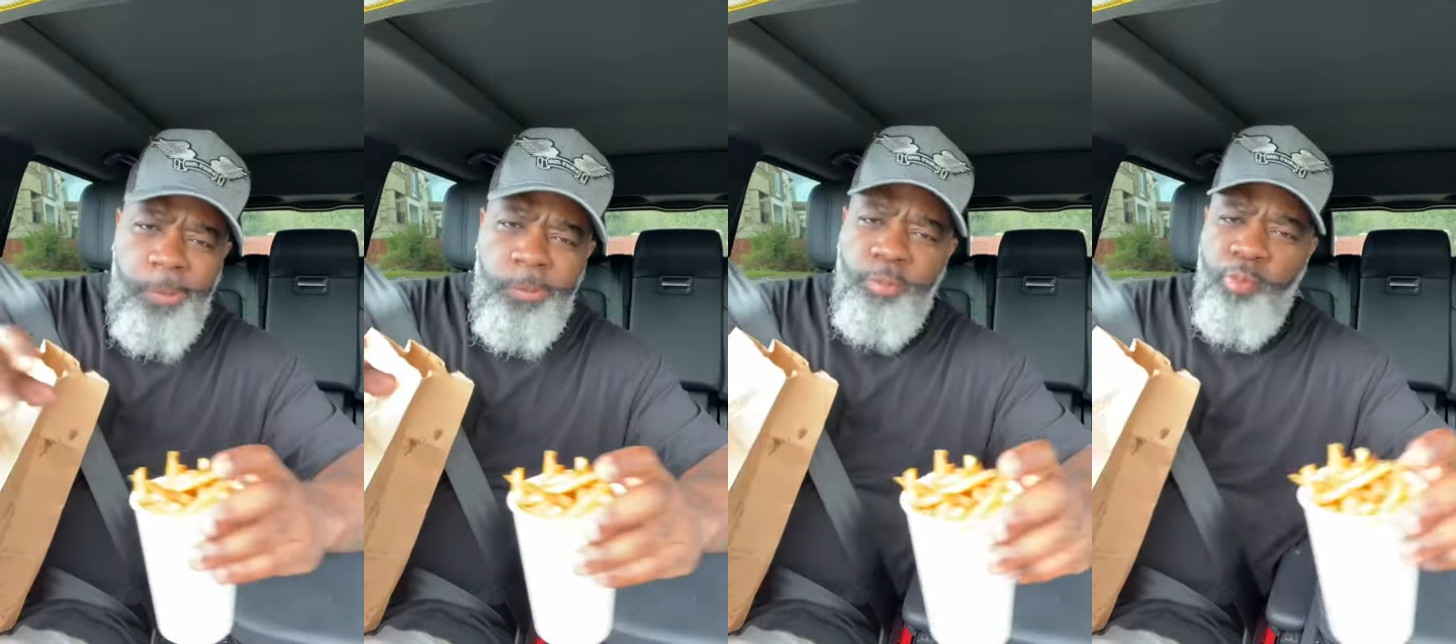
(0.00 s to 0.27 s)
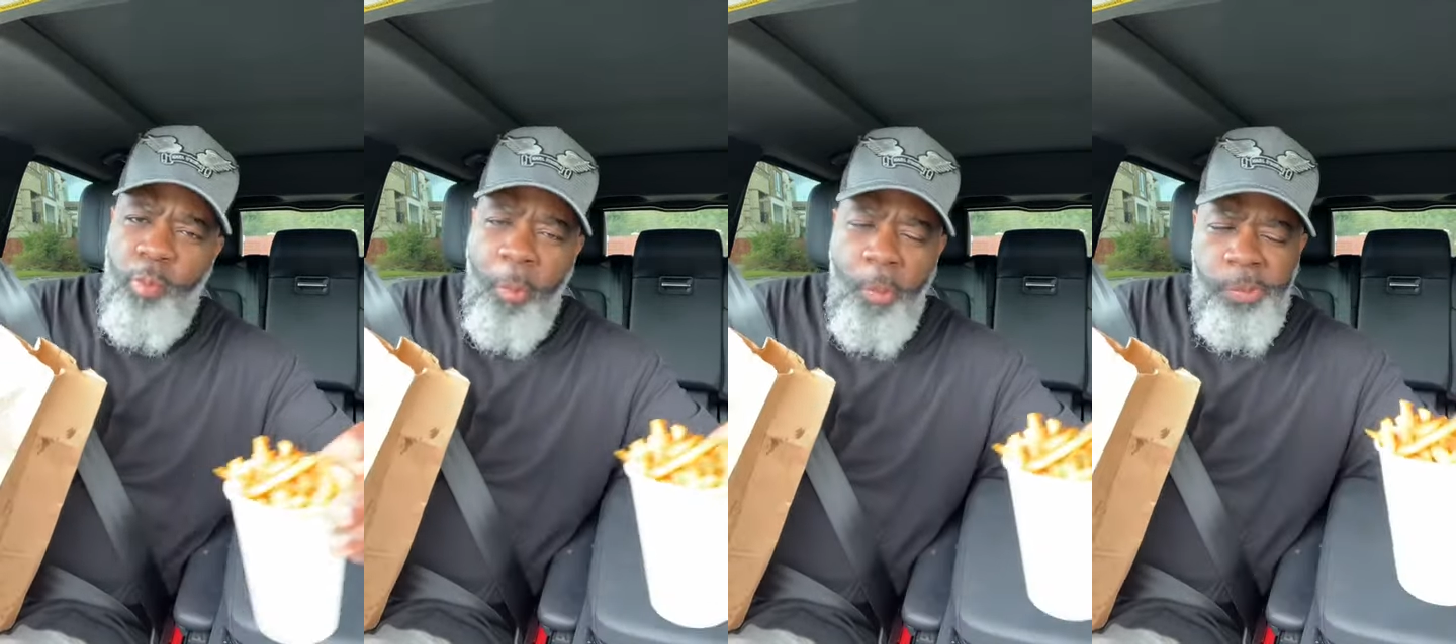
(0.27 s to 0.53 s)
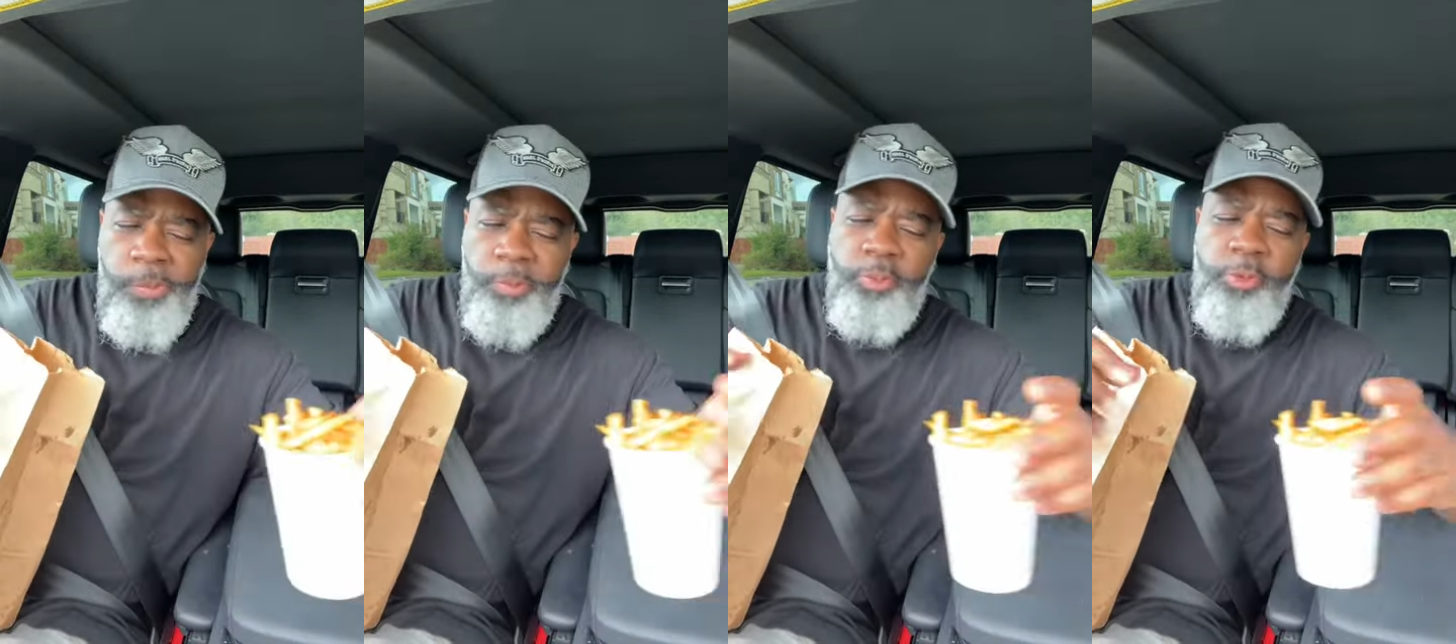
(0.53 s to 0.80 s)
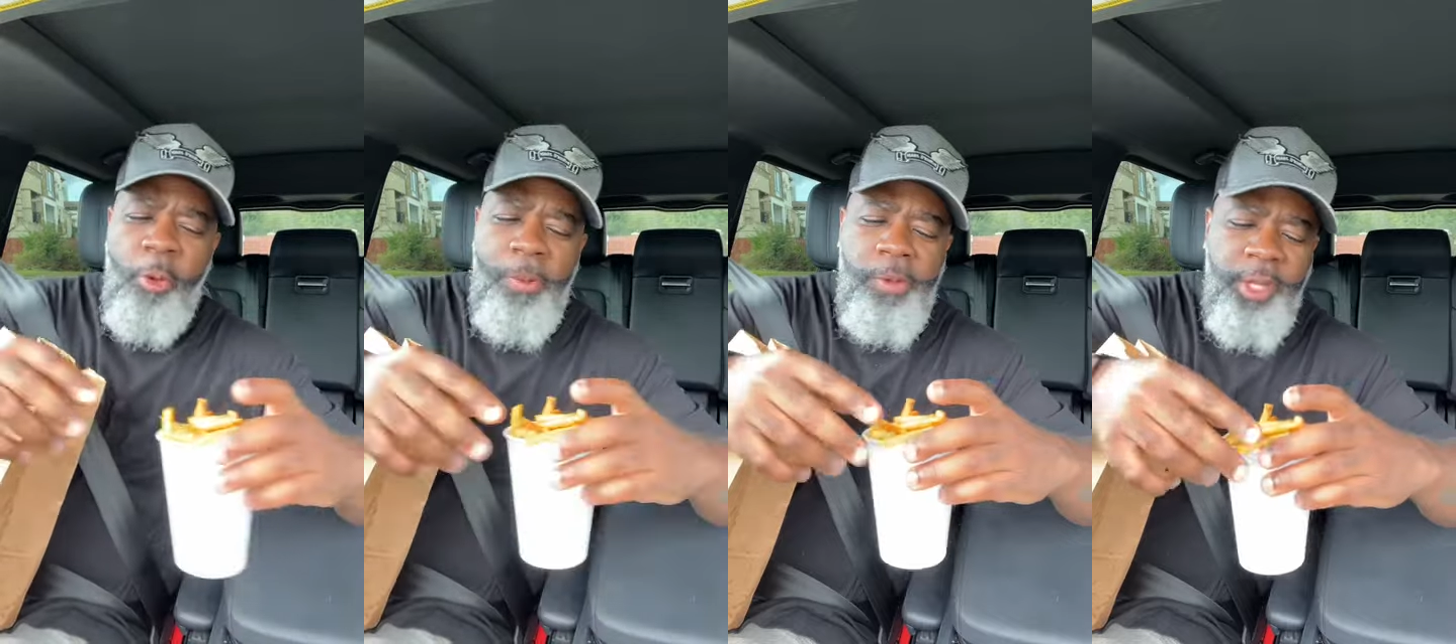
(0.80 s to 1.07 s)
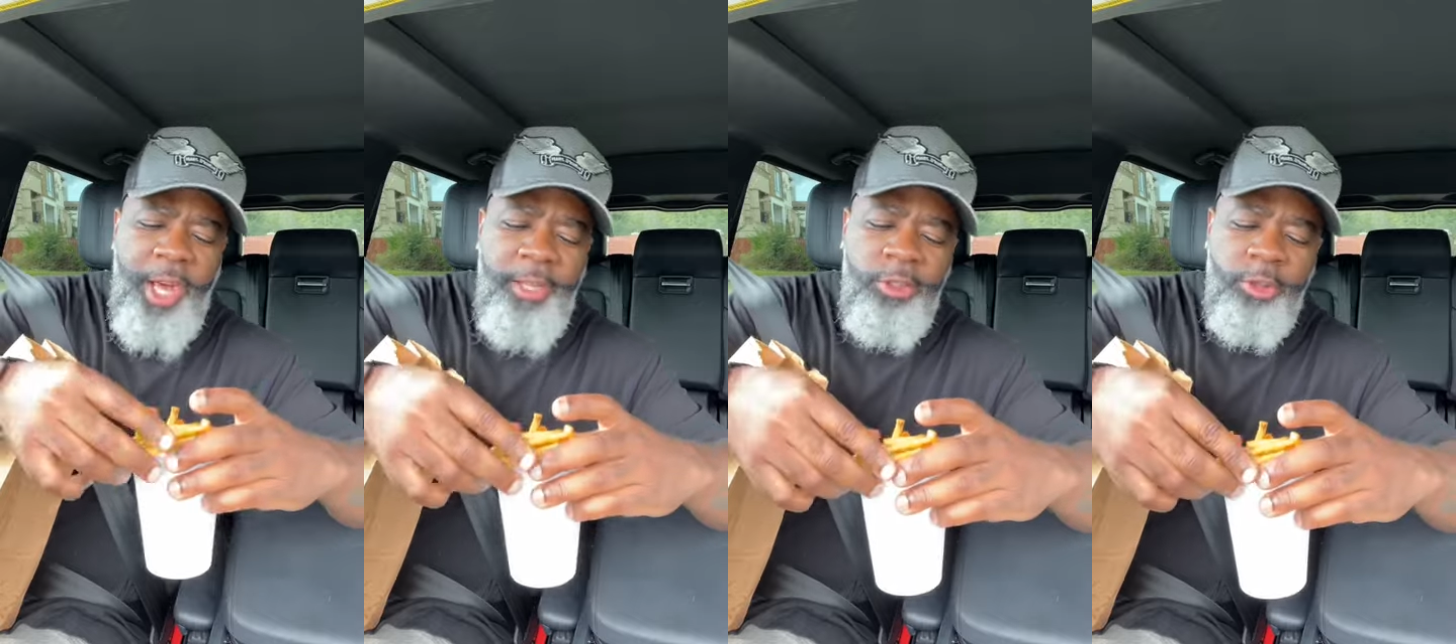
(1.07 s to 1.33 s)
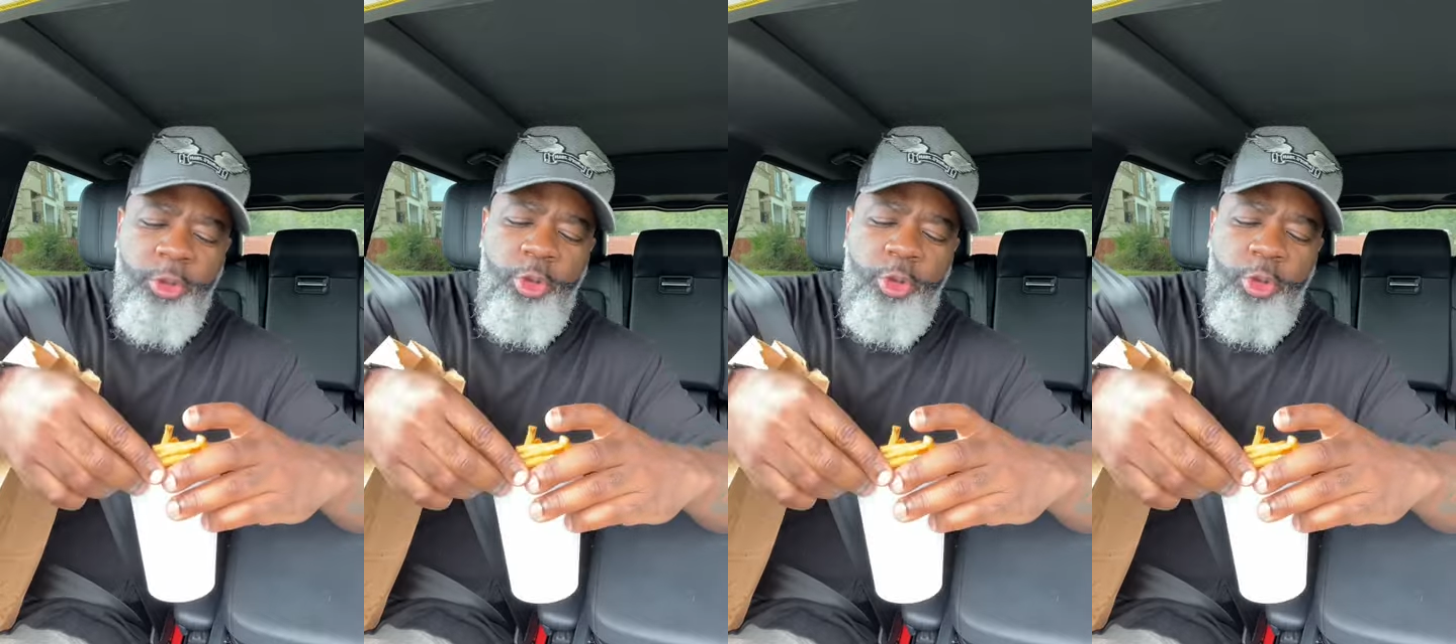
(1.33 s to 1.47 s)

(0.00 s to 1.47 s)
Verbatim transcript: mm-hmm, nice and